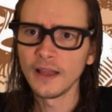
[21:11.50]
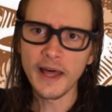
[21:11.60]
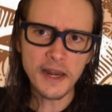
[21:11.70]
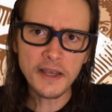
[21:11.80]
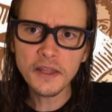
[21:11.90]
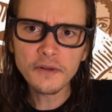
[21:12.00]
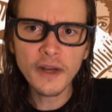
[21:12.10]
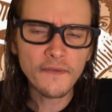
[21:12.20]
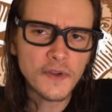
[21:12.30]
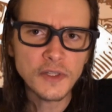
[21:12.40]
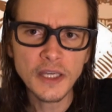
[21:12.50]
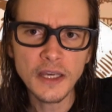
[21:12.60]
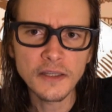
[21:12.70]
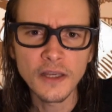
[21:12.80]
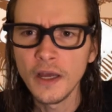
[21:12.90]
Letting in the
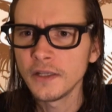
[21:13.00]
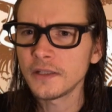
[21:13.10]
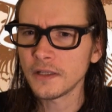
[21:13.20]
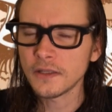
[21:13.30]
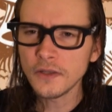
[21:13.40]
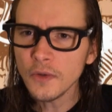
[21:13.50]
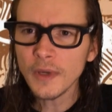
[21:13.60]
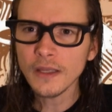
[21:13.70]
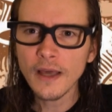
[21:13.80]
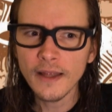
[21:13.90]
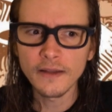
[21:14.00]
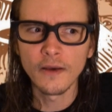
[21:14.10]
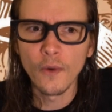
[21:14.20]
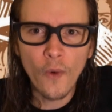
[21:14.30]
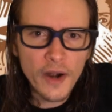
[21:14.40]
refugees, just assuming that
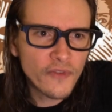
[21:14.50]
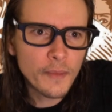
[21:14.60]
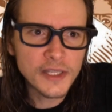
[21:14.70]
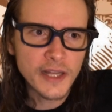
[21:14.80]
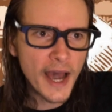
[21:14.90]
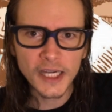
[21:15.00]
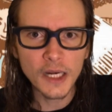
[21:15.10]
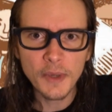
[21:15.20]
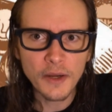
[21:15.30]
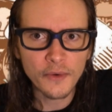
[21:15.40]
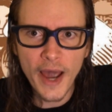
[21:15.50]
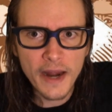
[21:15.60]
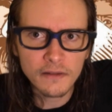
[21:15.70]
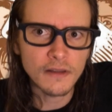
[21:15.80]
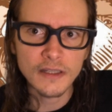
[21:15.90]
one of them is not going to be a
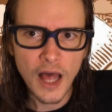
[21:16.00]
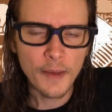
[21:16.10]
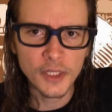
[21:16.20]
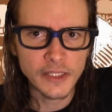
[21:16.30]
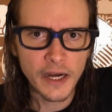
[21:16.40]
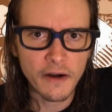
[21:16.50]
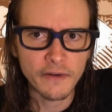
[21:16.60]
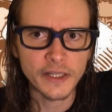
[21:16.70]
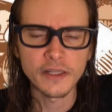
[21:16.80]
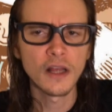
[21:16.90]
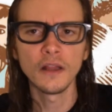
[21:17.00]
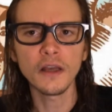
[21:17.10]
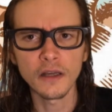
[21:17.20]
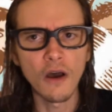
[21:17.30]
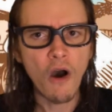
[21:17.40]
radical Islamist terrorist.
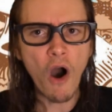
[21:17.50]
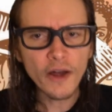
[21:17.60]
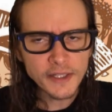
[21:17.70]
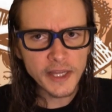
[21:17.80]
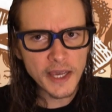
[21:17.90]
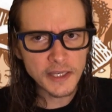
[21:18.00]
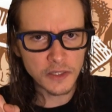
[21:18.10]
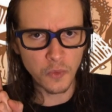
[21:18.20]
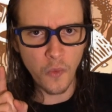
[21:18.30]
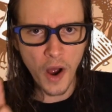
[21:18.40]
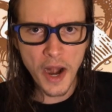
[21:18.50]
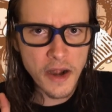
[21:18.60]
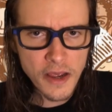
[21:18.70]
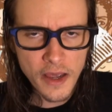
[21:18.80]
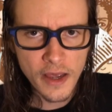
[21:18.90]
Look, all it takes is
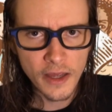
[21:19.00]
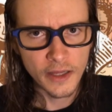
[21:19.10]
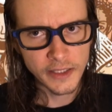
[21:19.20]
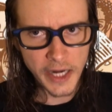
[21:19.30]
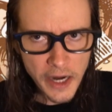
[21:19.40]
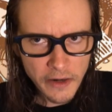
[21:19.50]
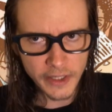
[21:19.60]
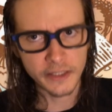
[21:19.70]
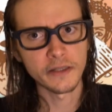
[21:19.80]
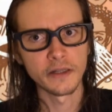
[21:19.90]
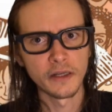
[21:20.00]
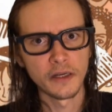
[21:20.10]
one terrorist